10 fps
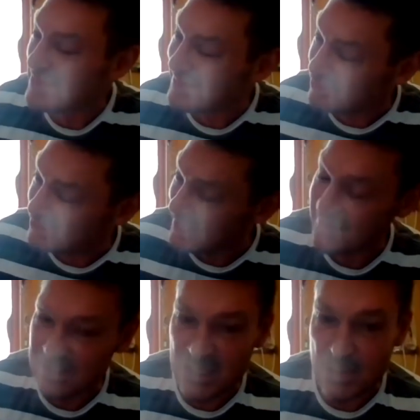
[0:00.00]
I'm
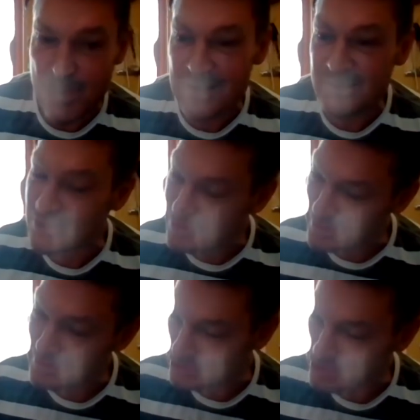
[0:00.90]
shouting to the bench. They're
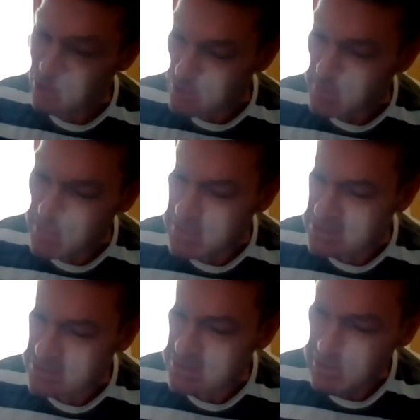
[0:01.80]
going 2
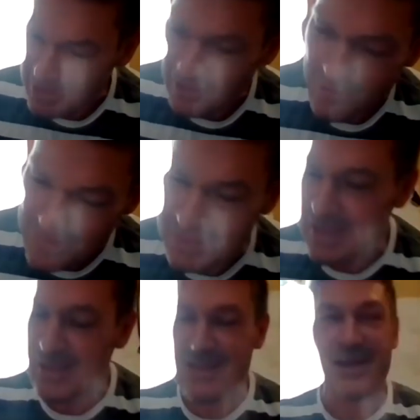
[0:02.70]
minutes, a
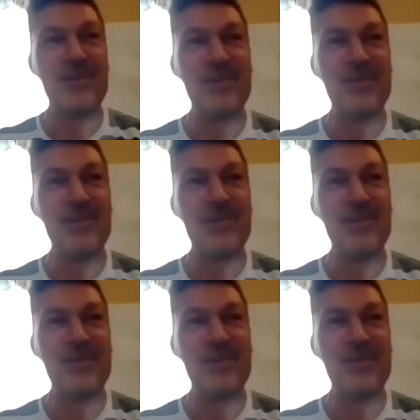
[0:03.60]
minute, you know.